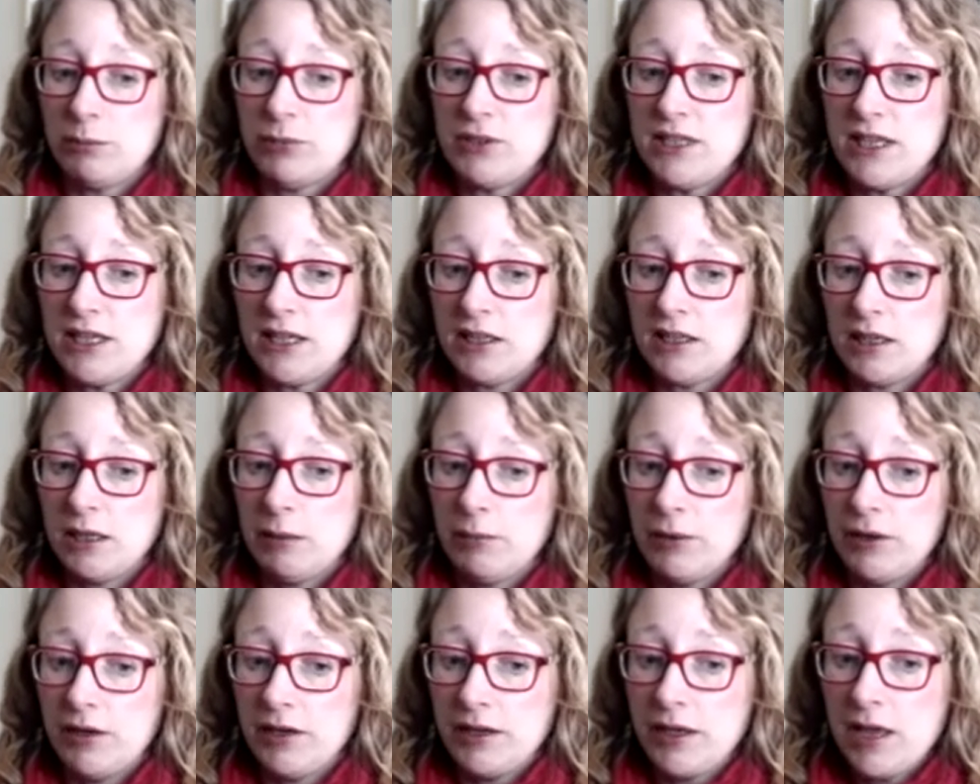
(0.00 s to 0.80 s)
particular
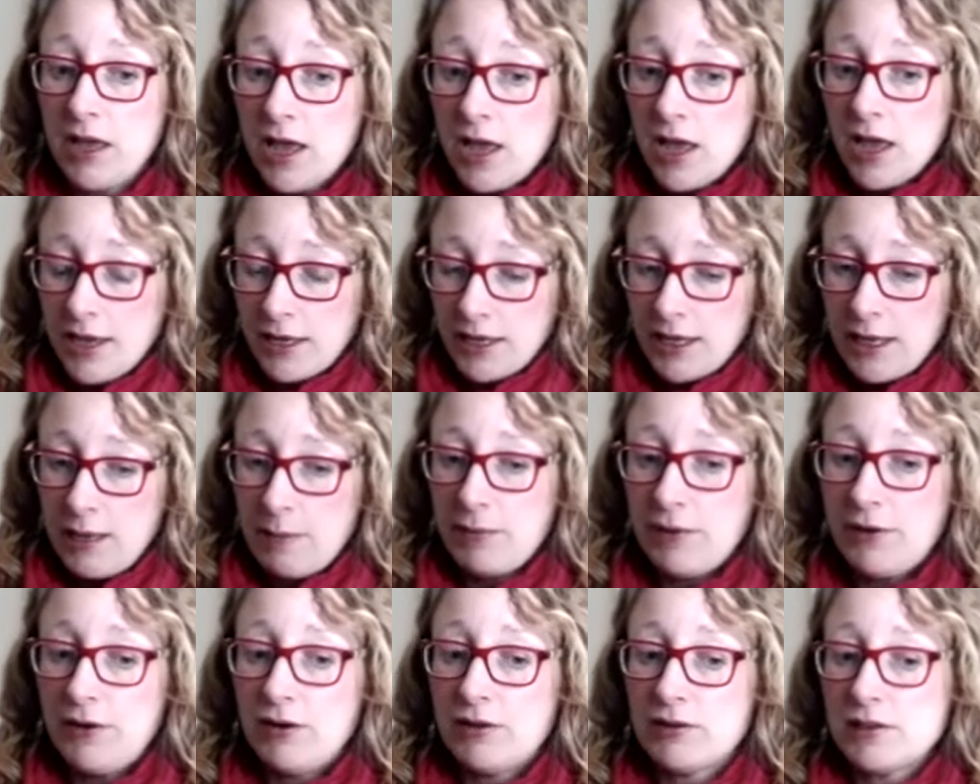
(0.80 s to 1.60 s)
mm. by
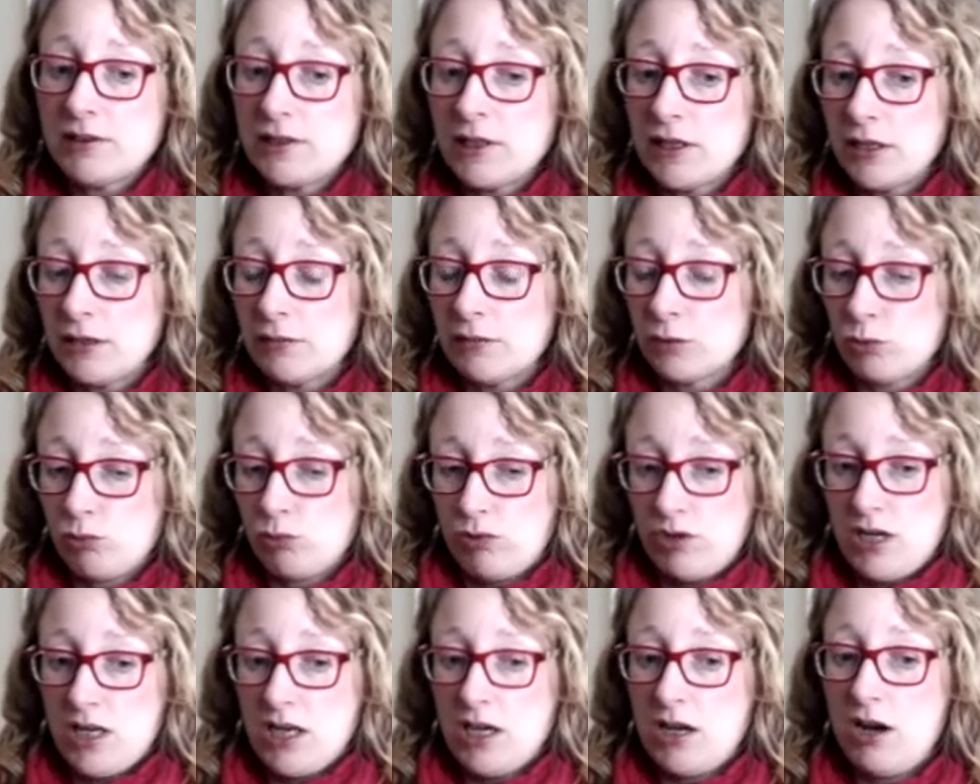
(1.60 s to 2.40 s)
keeping ourselves
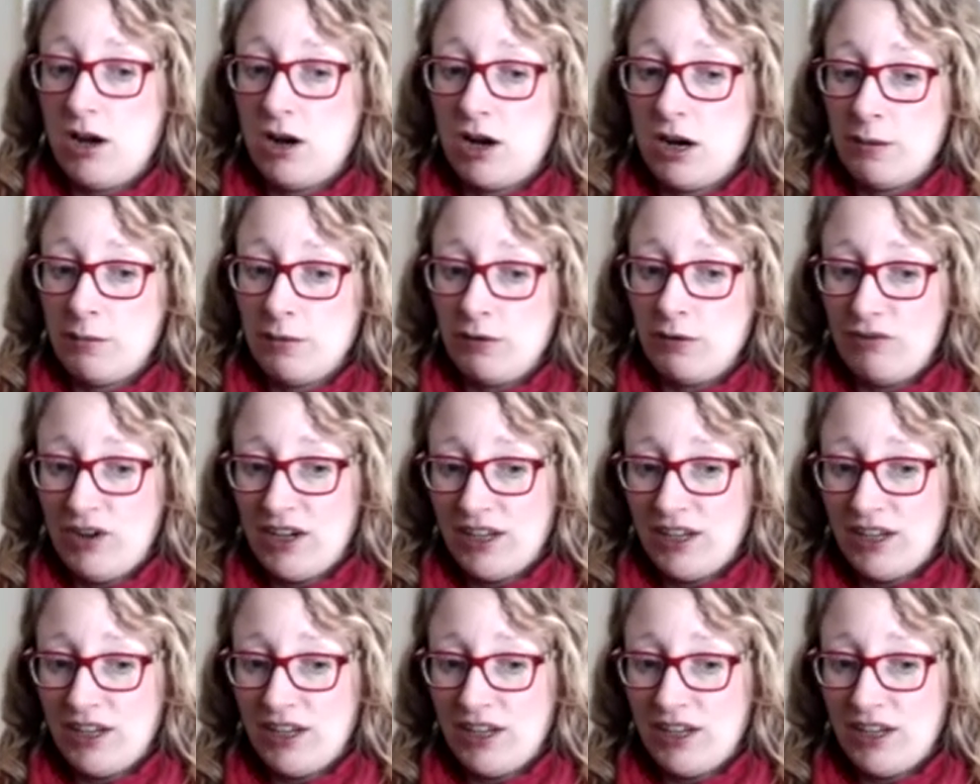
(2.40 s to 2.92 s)
really calm and mm.